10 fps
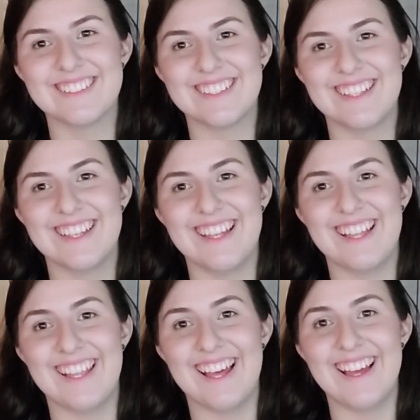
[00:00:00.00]

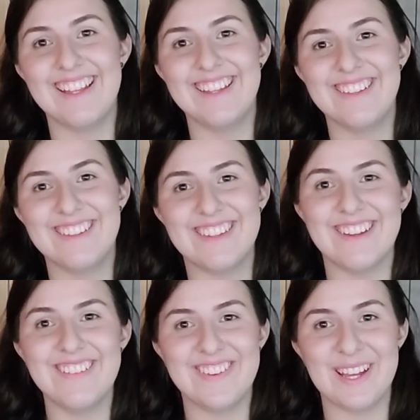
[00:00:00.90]

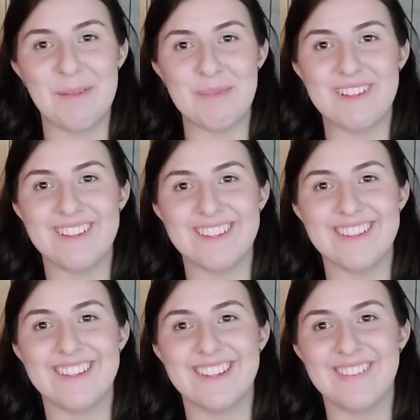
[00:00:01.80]

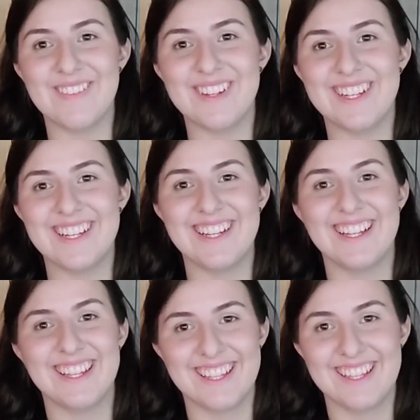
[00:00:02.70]

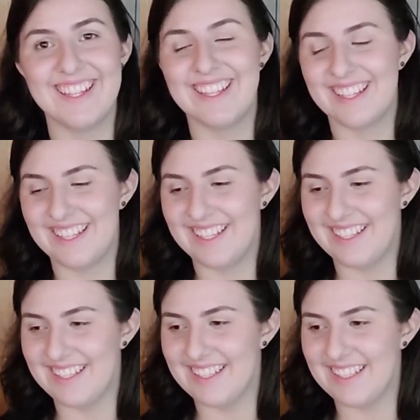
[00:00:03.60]

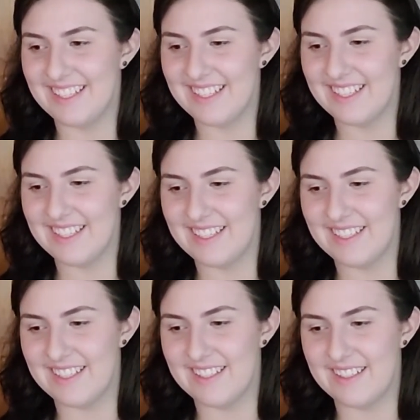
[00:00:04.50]

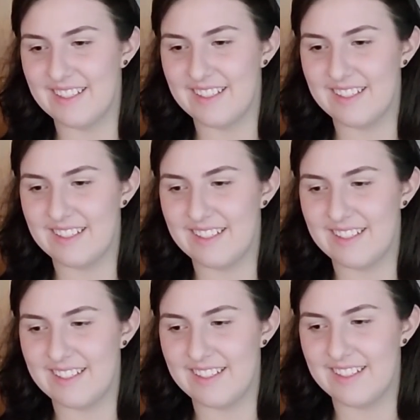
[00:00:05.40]

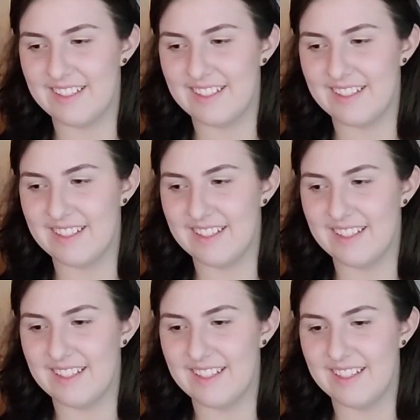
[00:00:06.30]

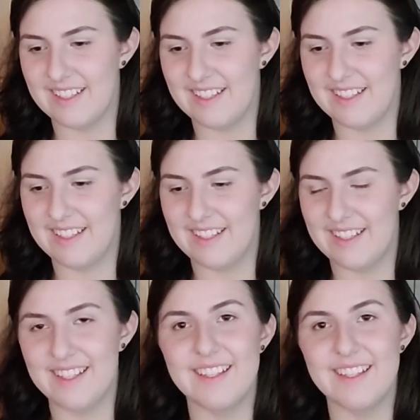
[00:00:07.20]
[no speech]